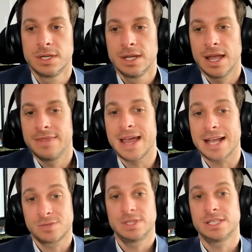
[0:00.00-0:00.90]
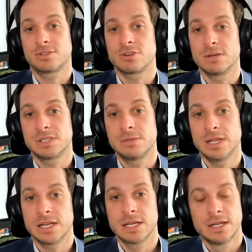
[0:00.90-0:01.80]
And that's what this screams to
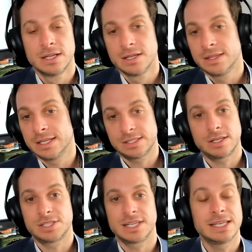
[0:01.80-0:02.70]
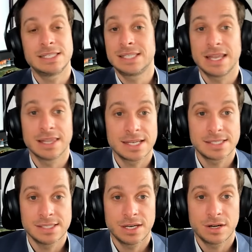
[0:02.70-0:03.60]
me. There's at least 10
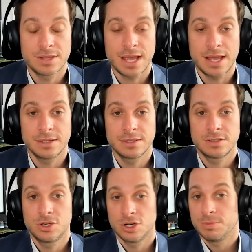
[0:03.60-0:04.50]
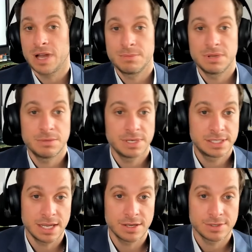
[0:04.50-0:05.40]
lessons here that could apply to B2B
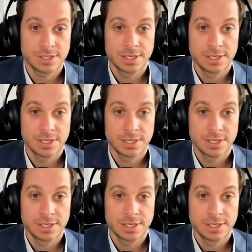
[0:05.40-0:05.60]
sales.